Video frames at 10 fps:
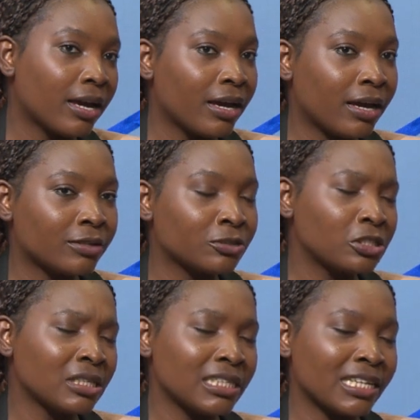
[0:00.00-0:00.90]
Uh,
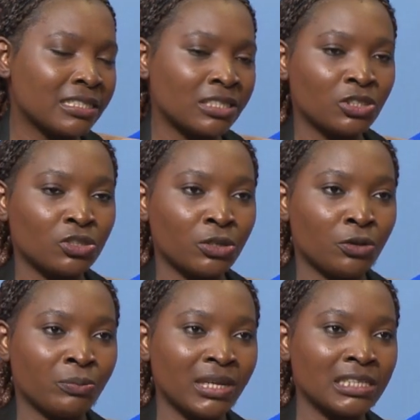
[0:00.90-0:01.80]
not only does it show
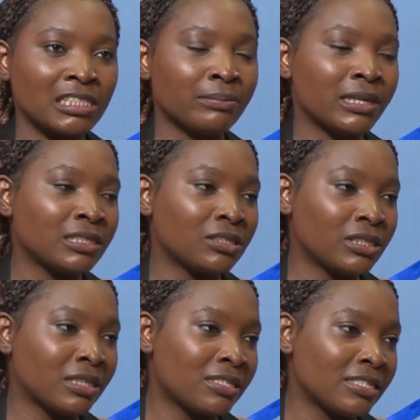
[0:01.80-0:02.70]
humility, but
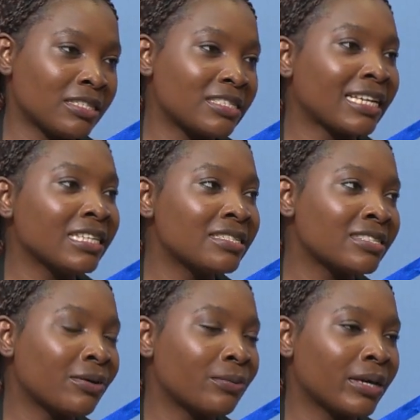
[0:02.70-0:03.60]
it's, it's an
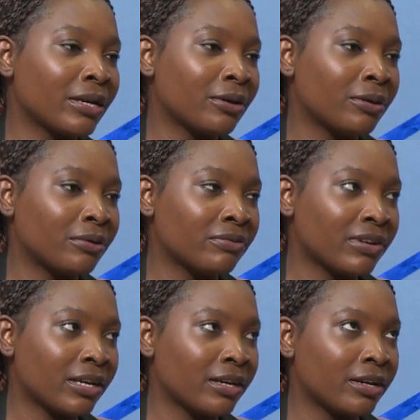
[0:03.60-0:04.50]
easier way of
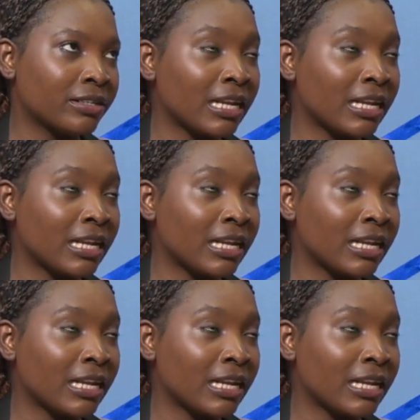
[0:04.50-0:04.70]
uh,